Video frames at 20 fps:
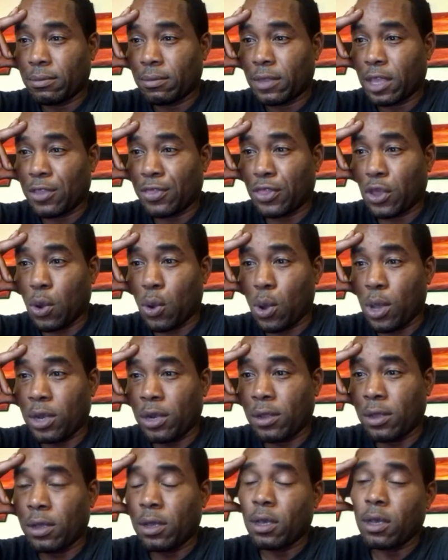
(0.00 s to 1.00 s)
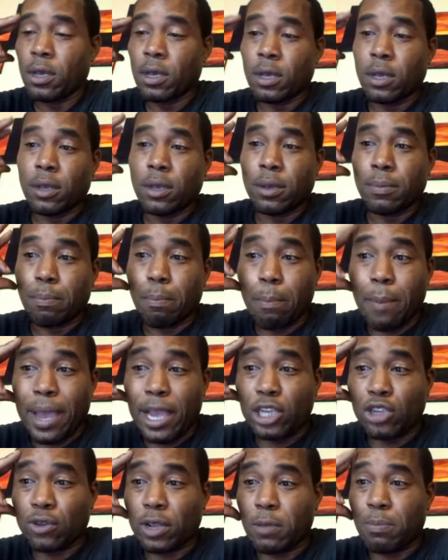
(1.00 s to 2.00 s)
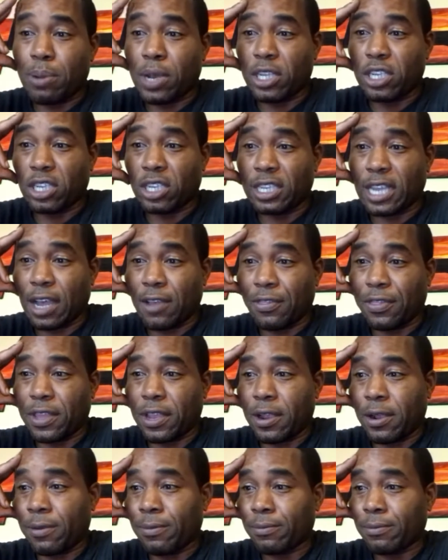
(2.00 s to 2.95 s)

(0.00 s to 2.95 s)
They're throwing measuring punches out there.